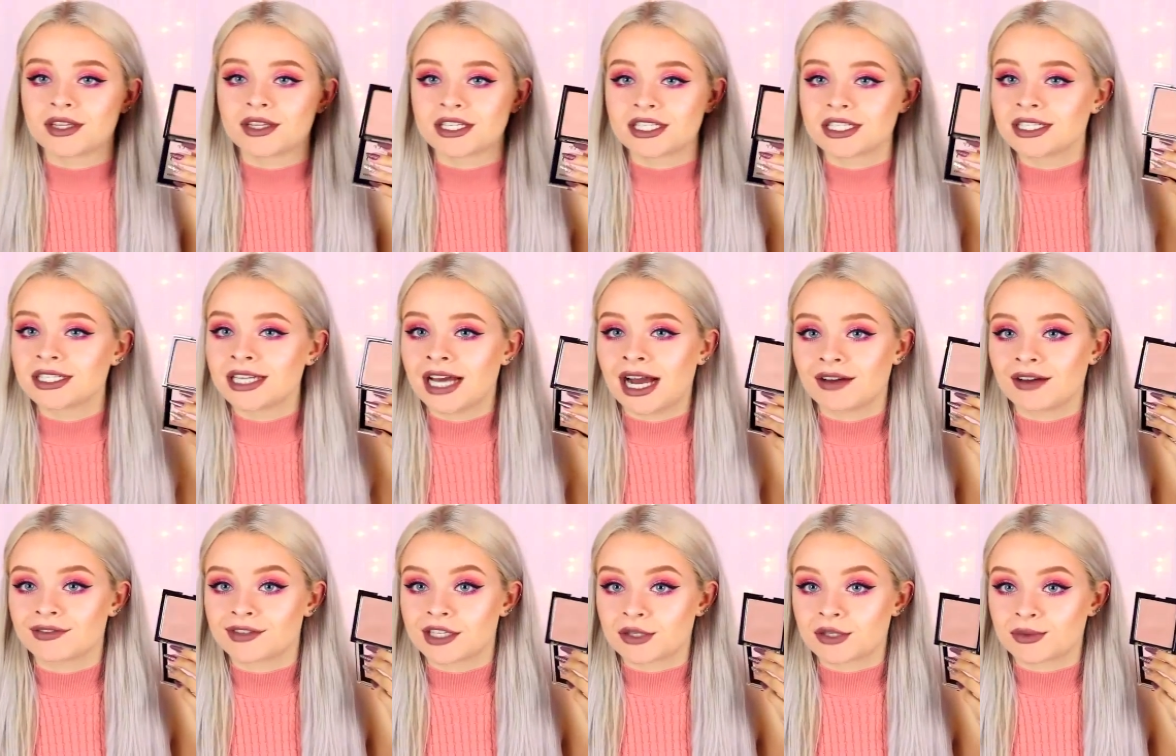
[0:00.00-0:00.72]
They didn't
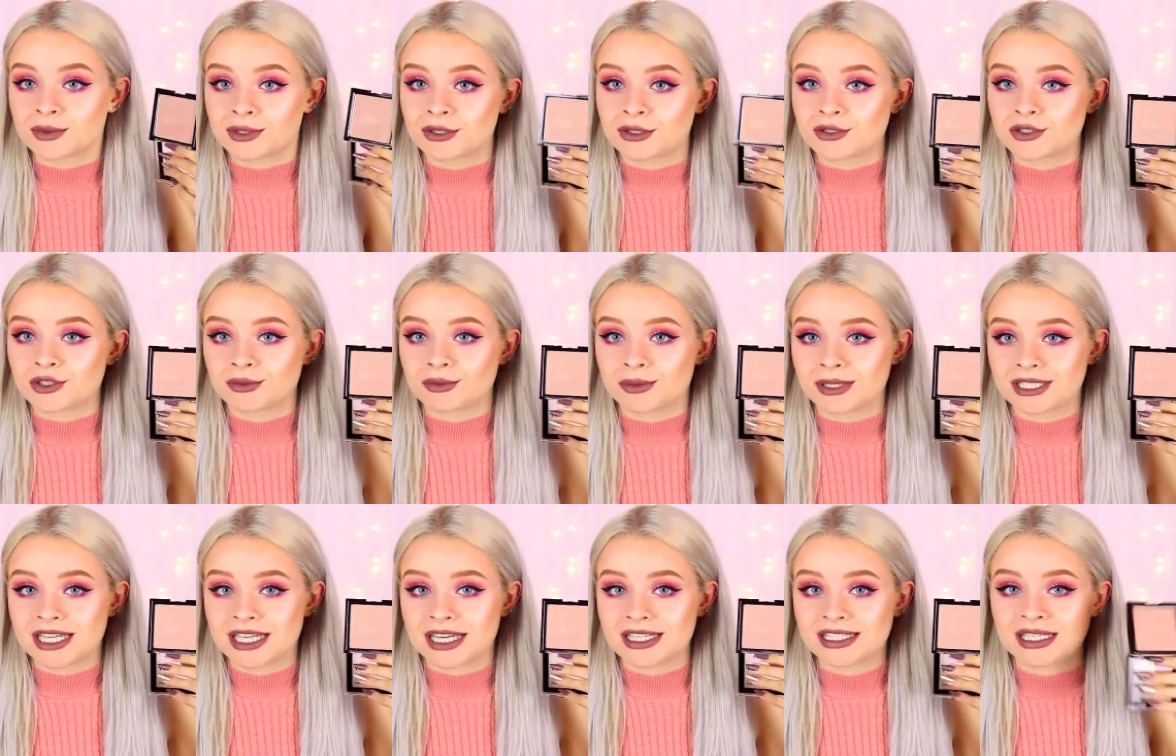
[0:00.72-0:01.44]
have this when I was doing
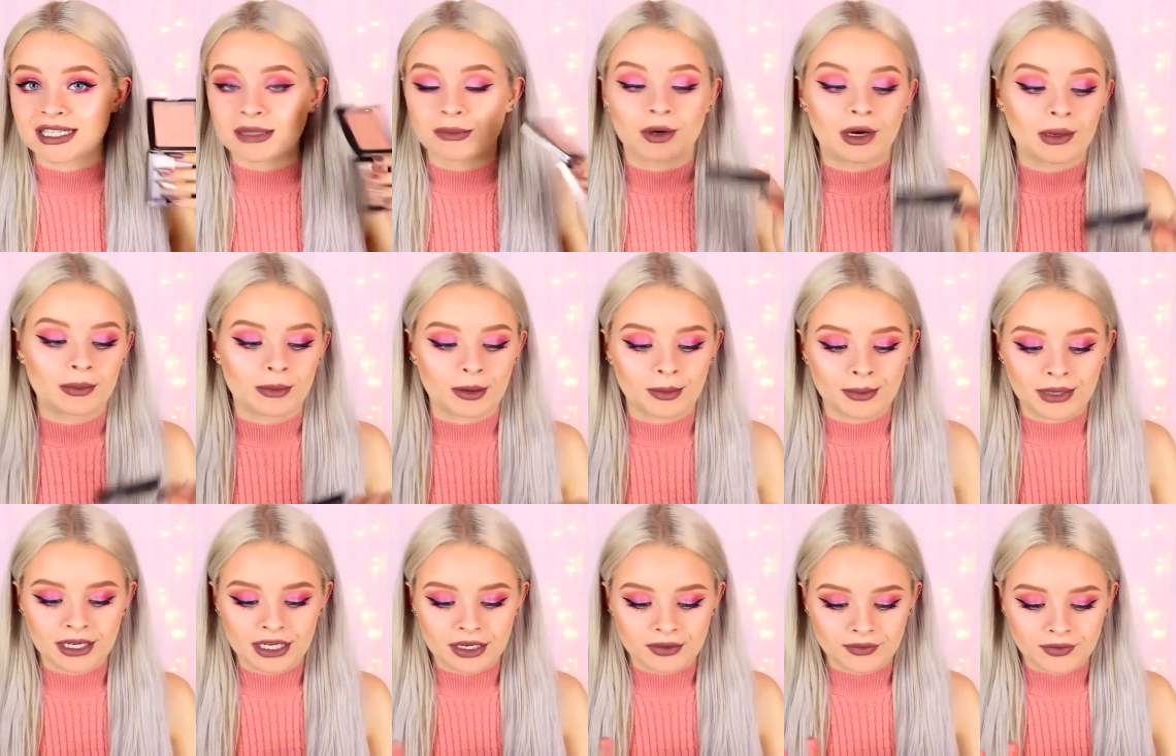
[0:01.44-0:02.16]
my testing
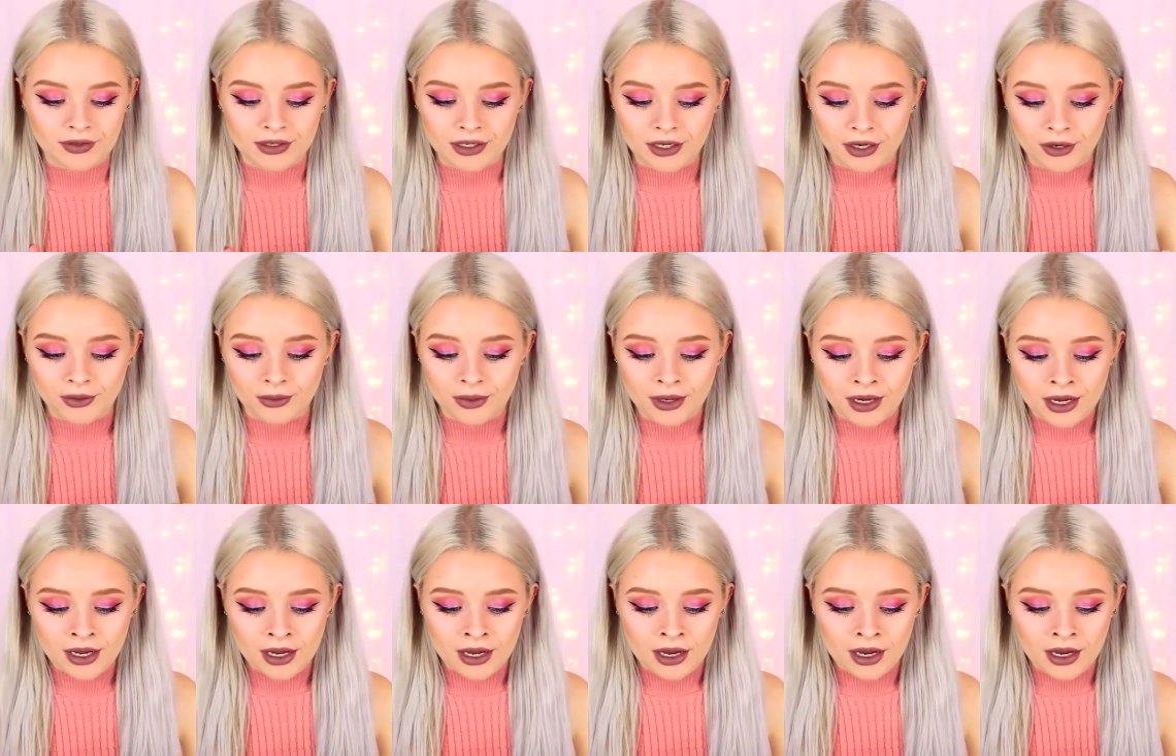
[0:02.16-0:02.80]
Primark makeup video